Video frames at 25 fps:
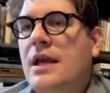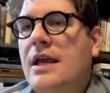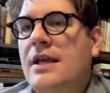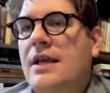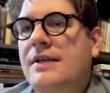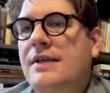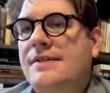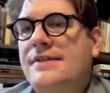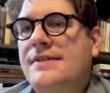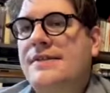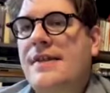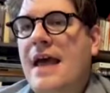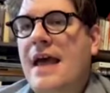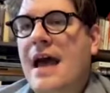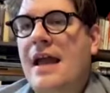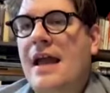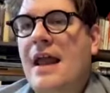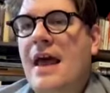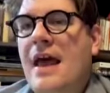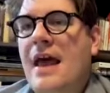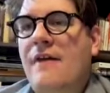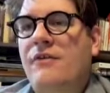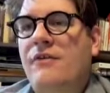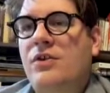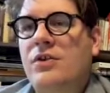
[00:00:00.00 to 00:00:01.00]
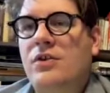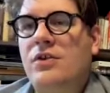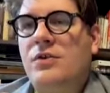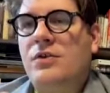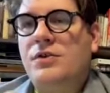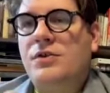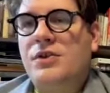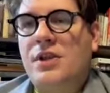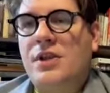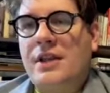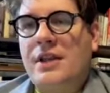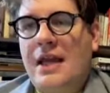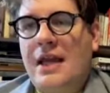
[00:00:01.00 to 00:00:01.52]
is that
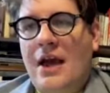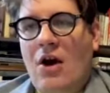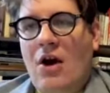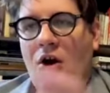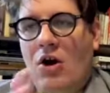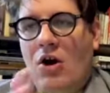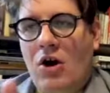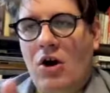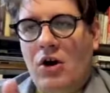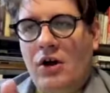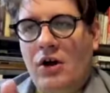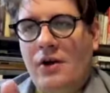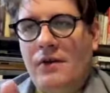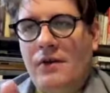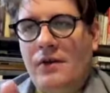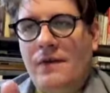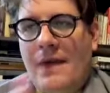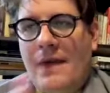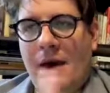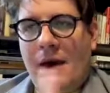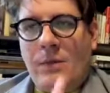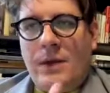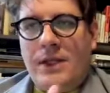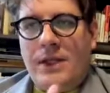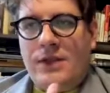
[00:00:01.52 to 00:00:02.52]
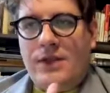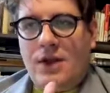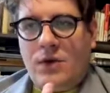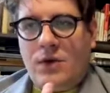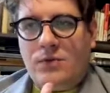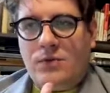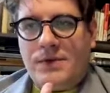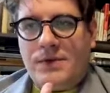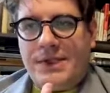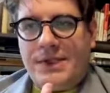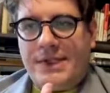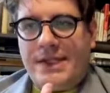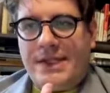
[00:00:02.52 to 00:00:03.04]
evolution, that arc that we
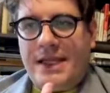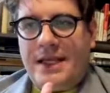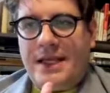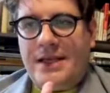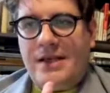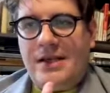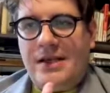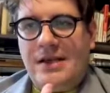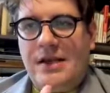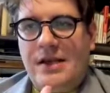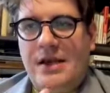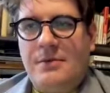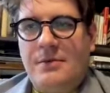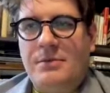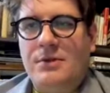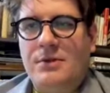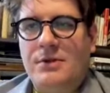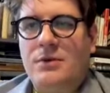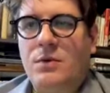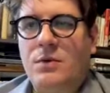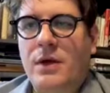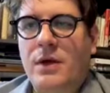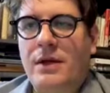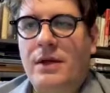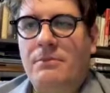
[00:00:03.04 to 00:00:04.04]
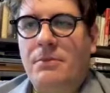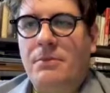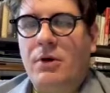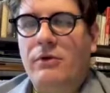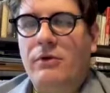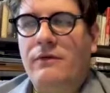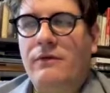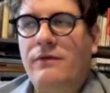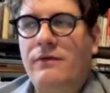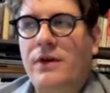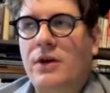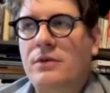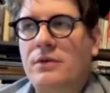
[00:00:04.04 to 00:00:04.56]
don't see in between both
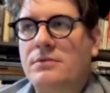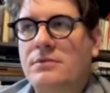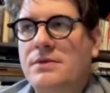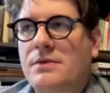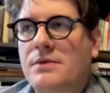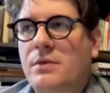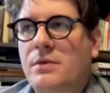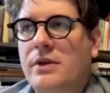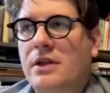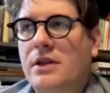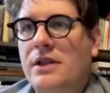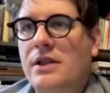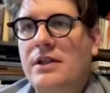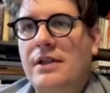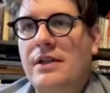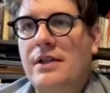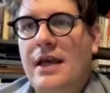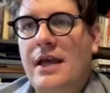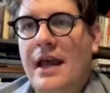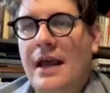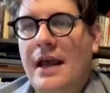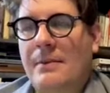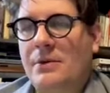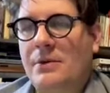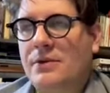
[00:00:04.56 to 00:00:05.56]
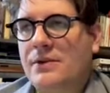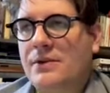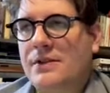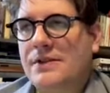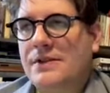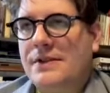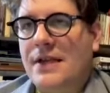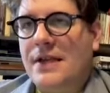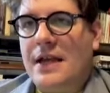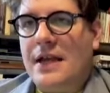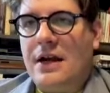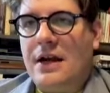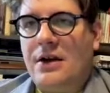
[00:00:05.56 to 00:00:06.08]
films with Linda
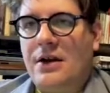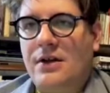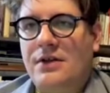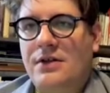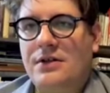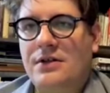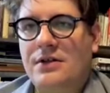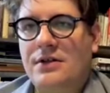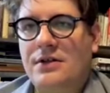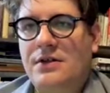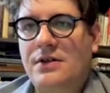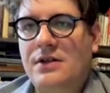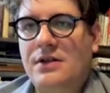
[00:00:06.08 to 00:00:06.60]
Hamilton's character,